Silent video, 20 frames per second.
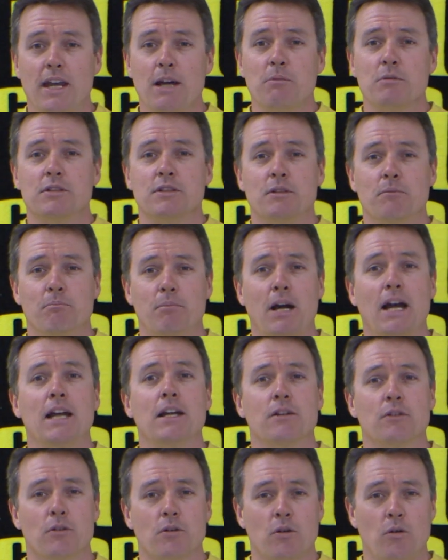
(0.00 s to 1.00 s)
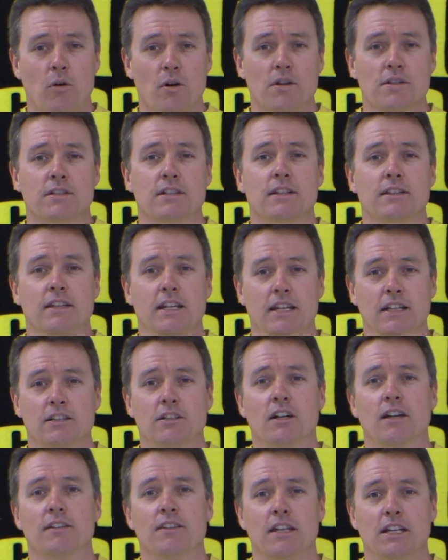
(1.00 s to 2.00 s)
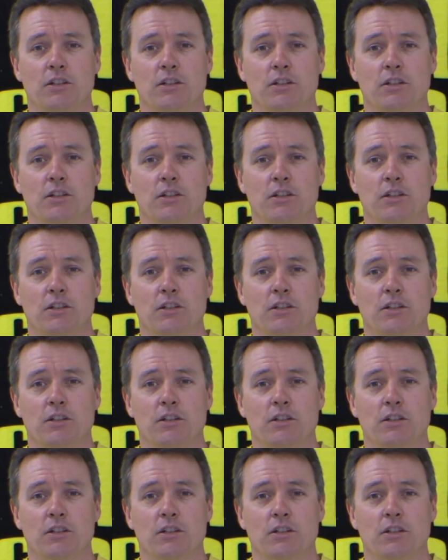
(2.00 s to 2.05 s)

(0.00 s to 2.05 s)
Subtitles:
That was the binder course that they had done.